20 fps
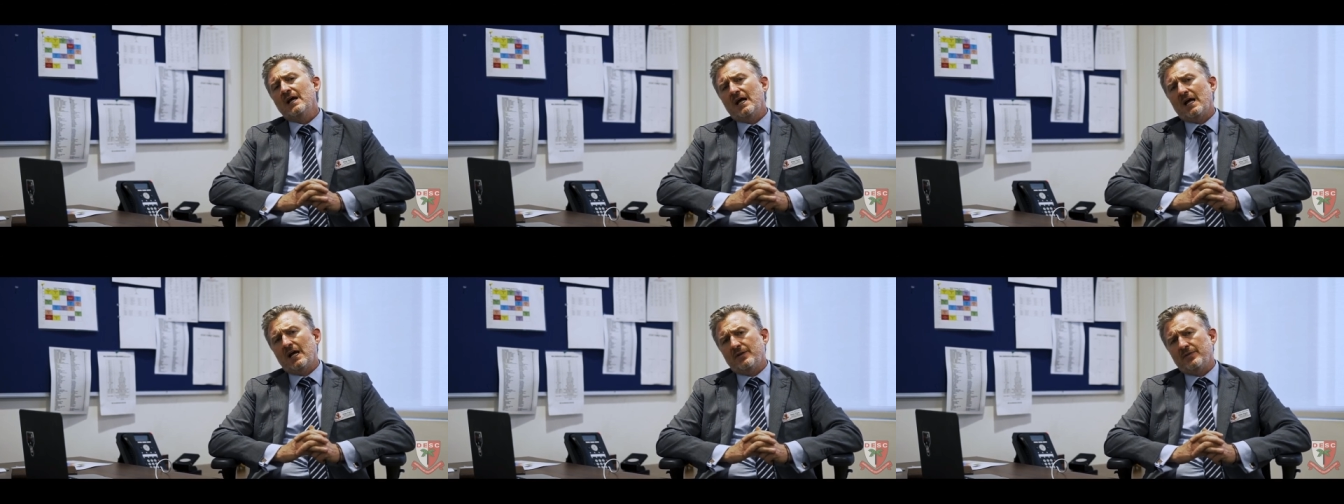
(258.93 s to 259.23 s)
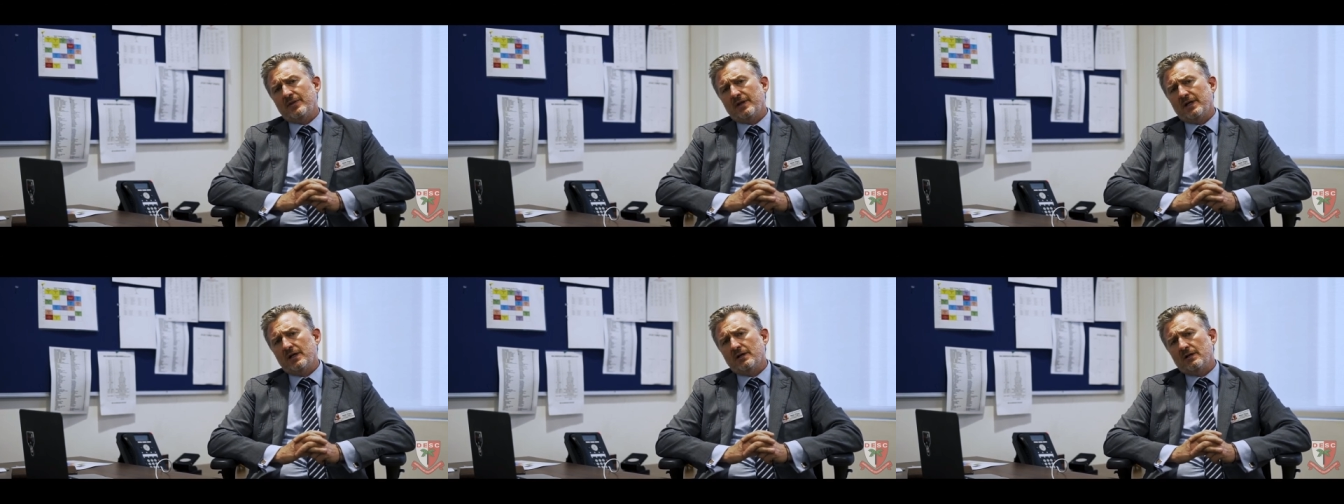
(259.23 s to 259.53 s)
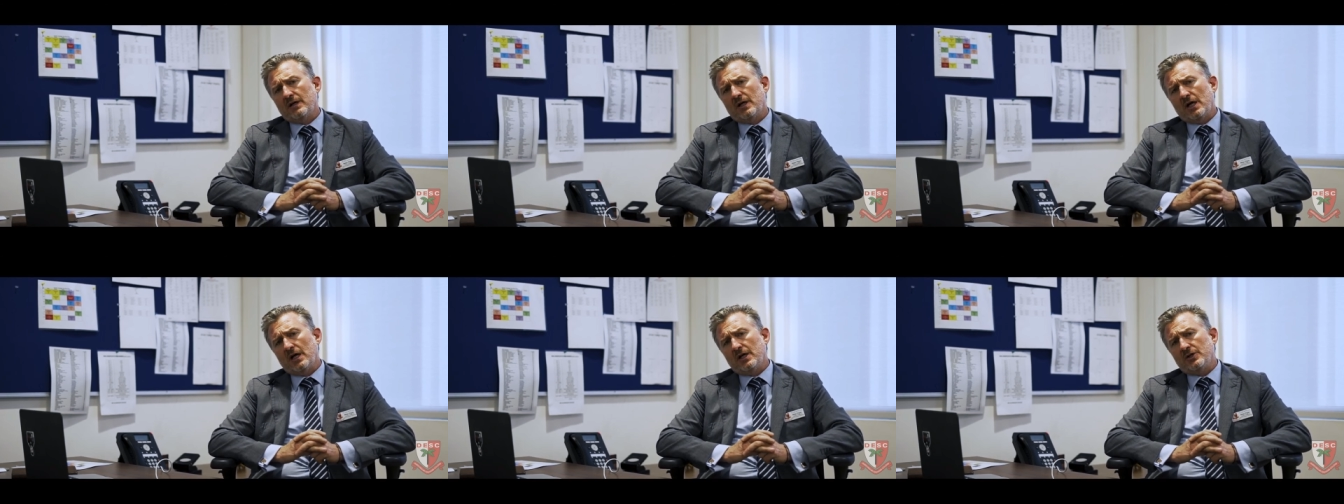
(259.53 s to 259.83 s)
and
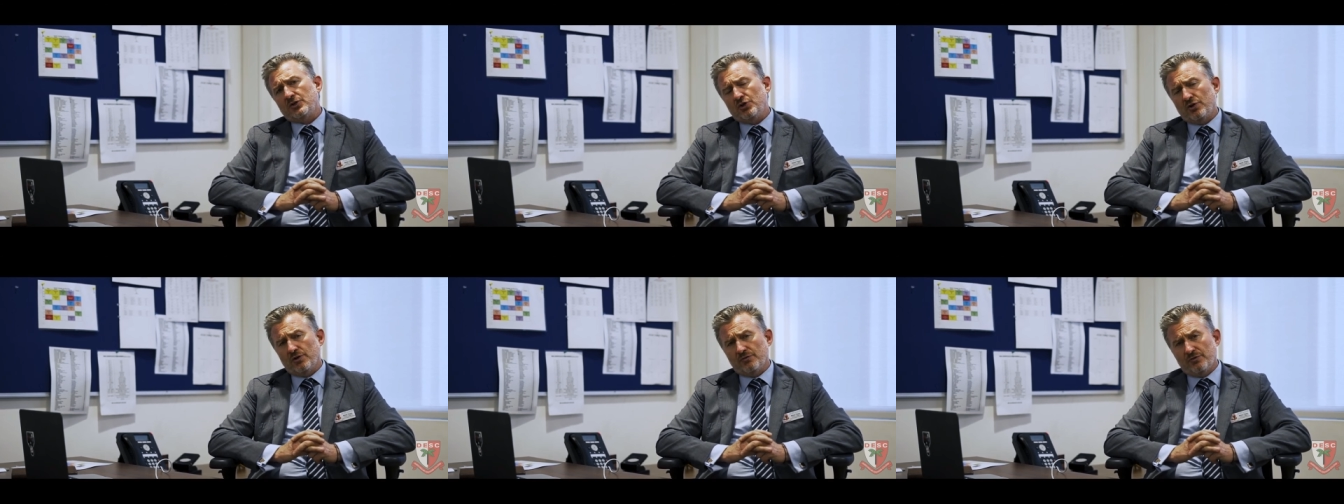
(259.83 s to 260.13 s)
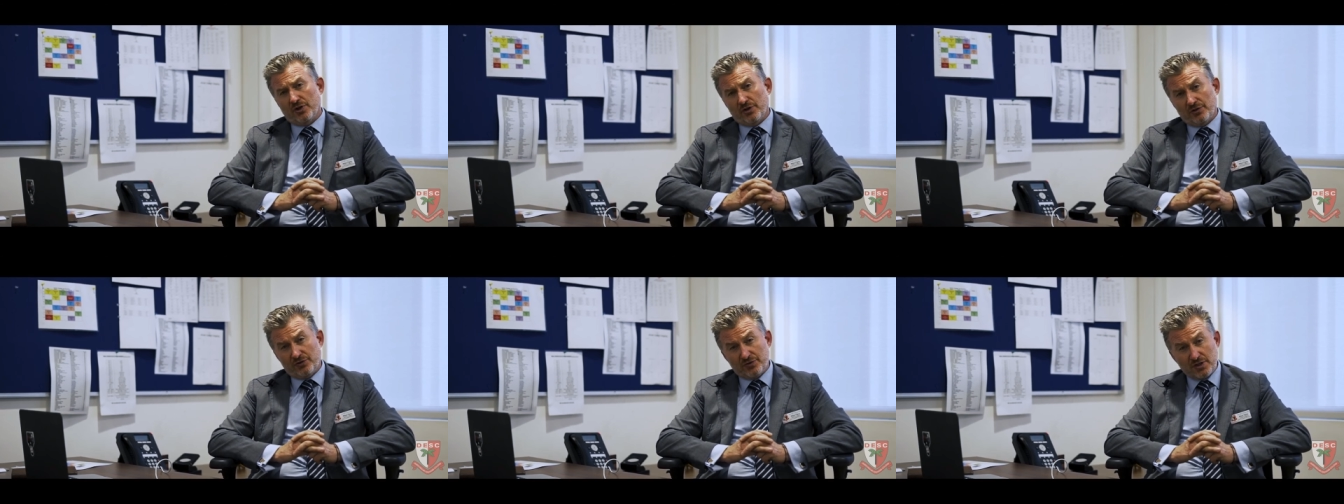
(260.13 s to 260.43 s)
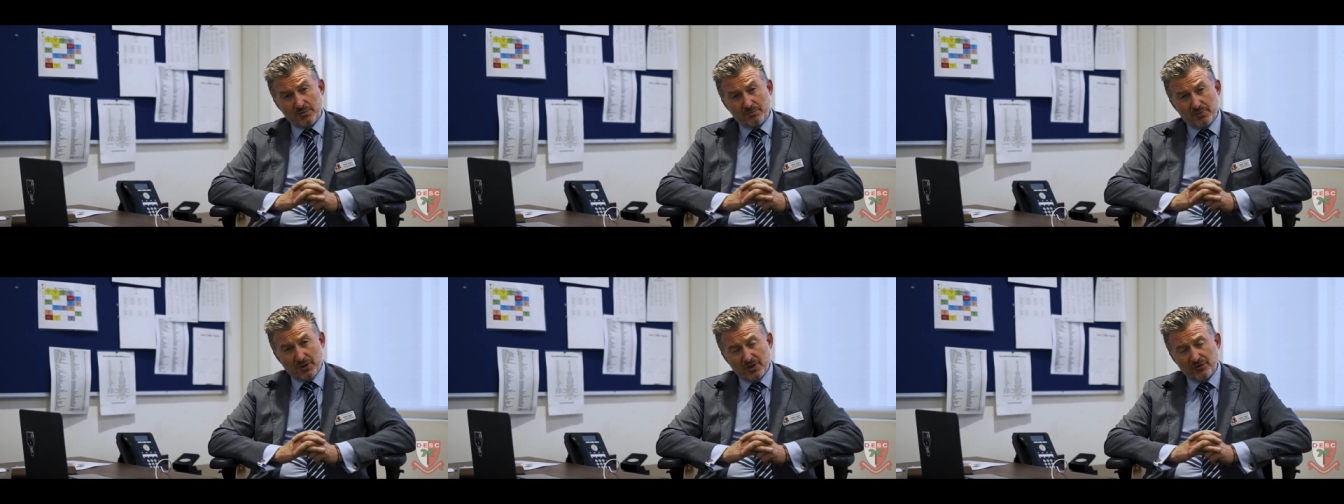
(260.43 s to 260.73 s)
their
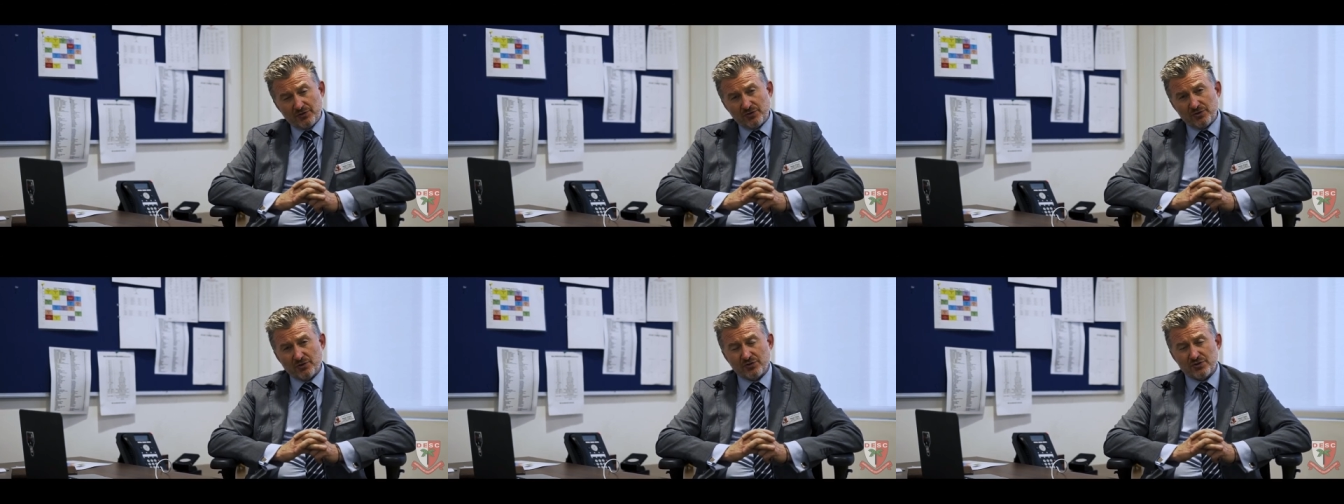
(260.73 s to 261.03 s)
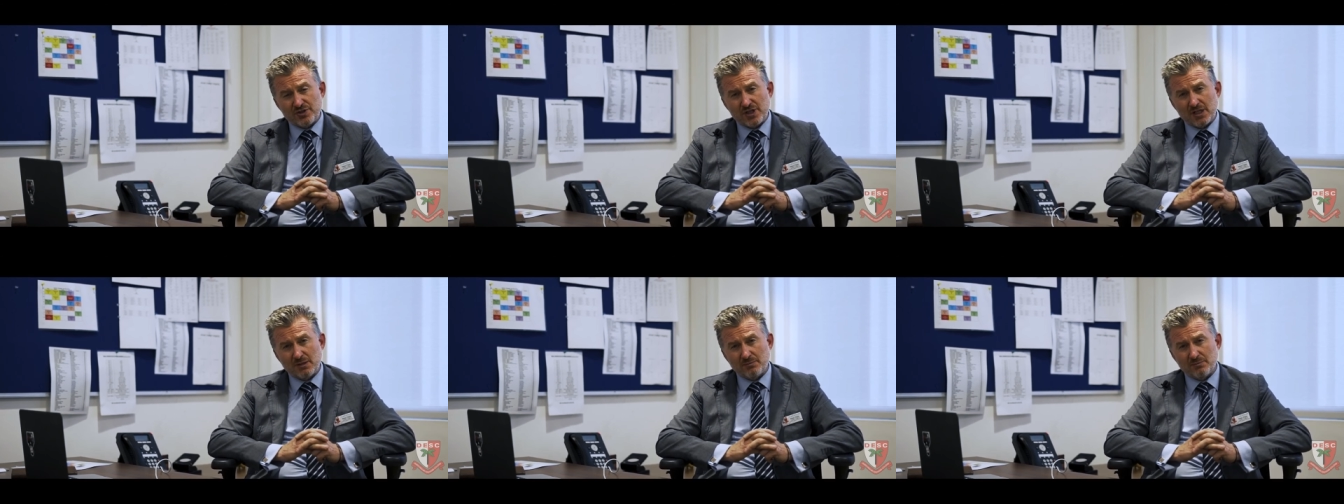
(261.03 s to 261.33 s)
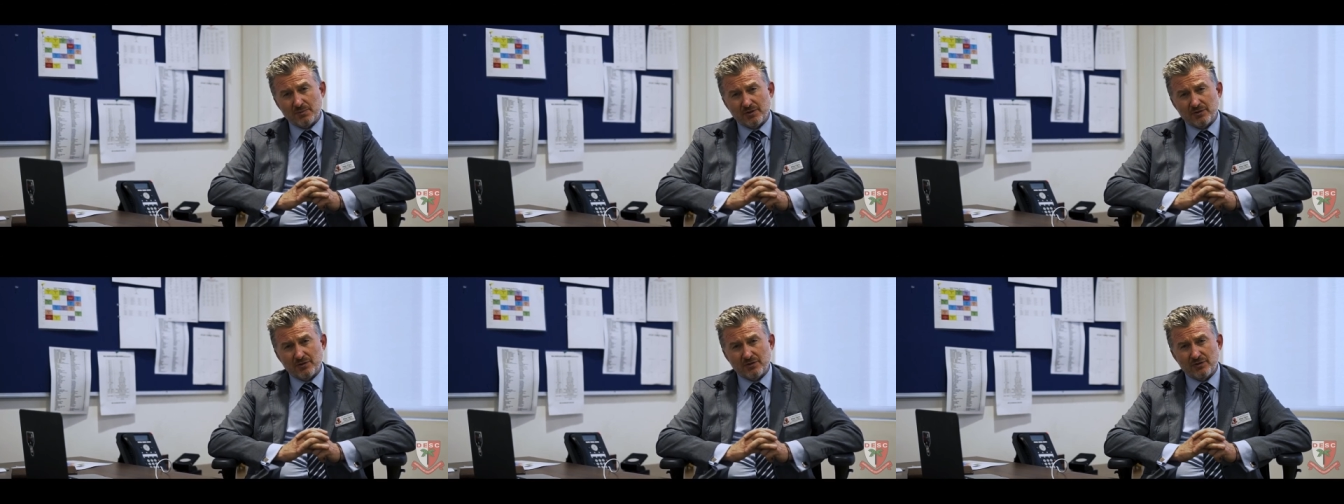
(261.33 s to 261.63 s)
university personal
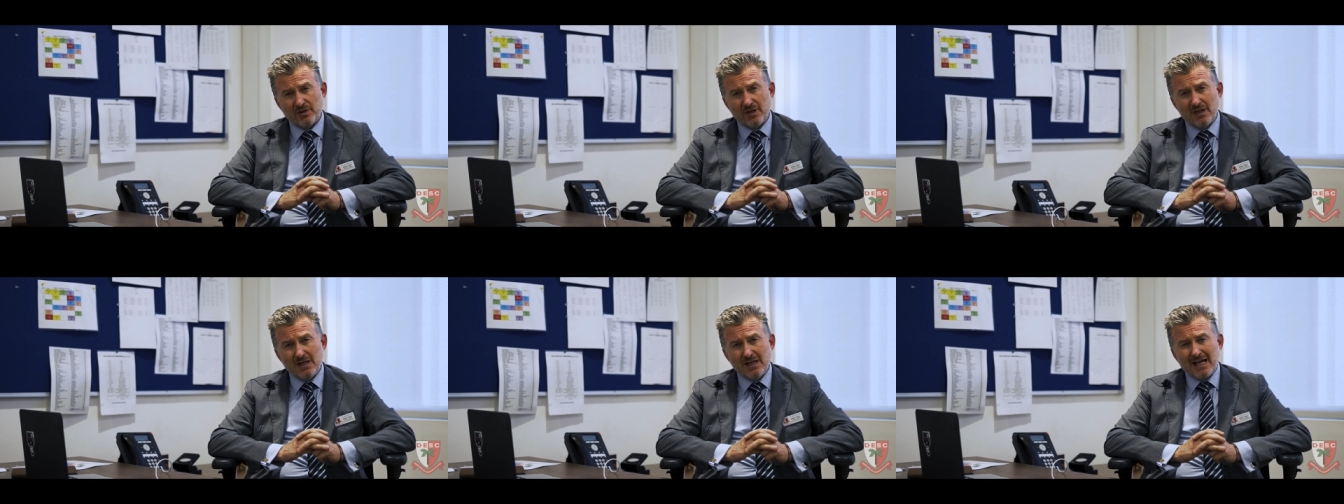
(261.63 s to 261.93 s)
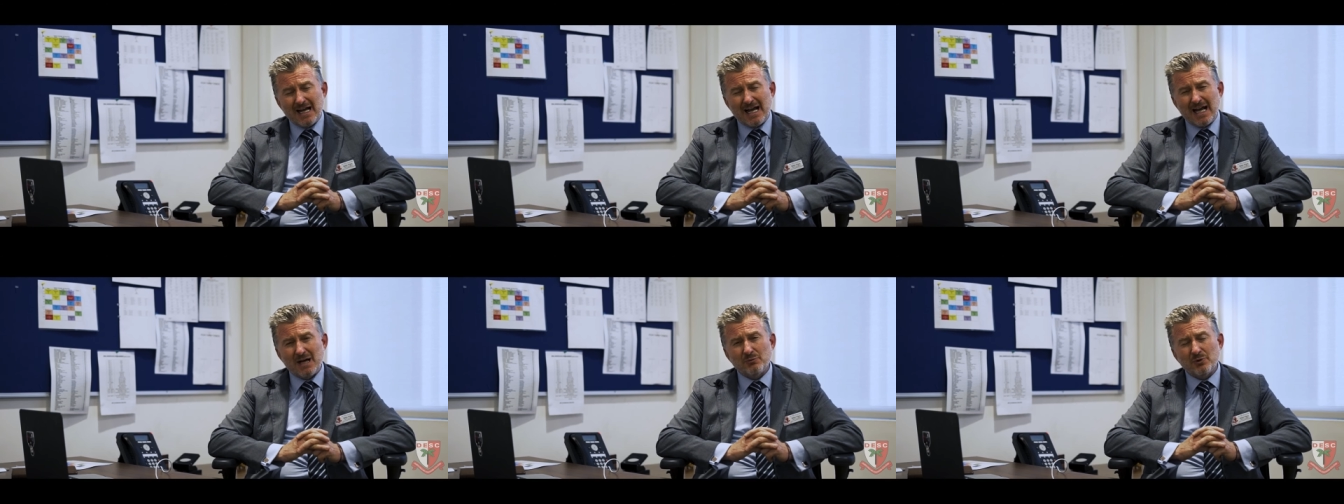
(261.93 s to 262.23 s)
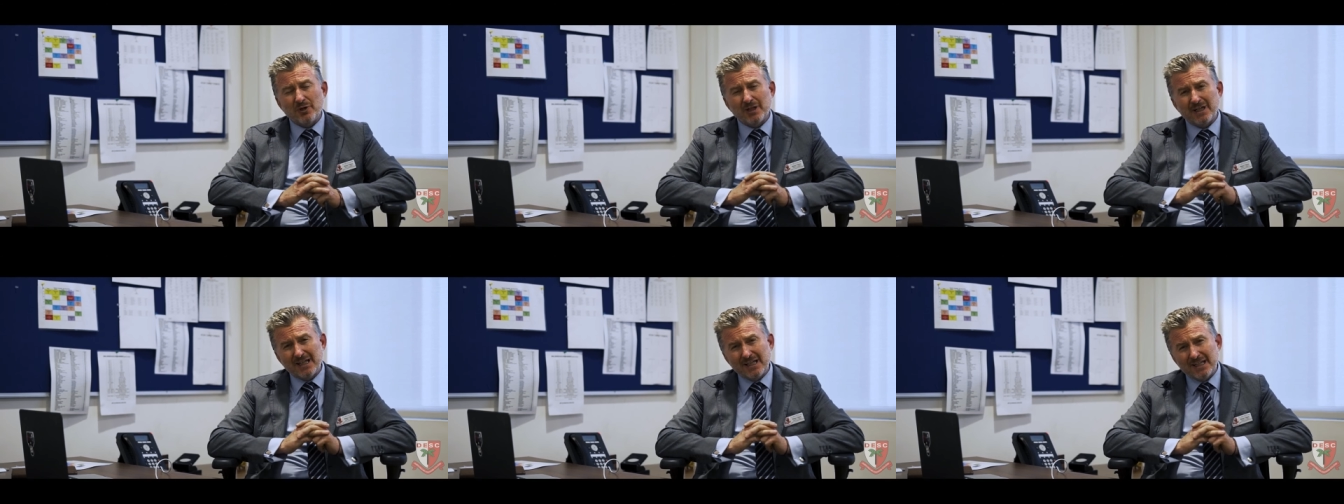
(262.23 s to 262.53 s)
statements, and
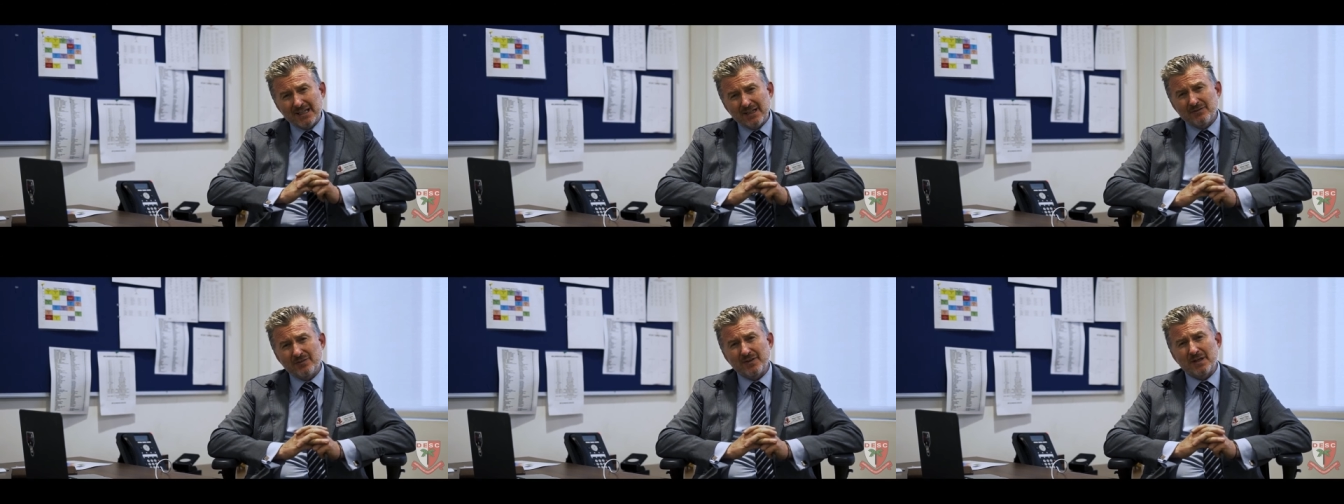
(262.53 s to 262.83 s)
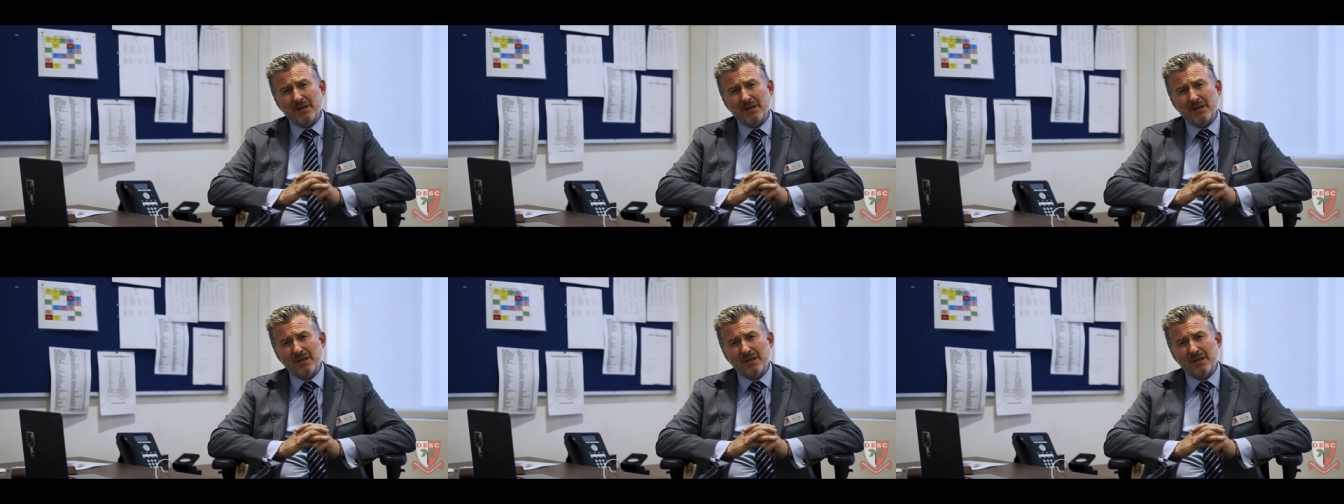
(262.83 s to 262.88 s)
we can give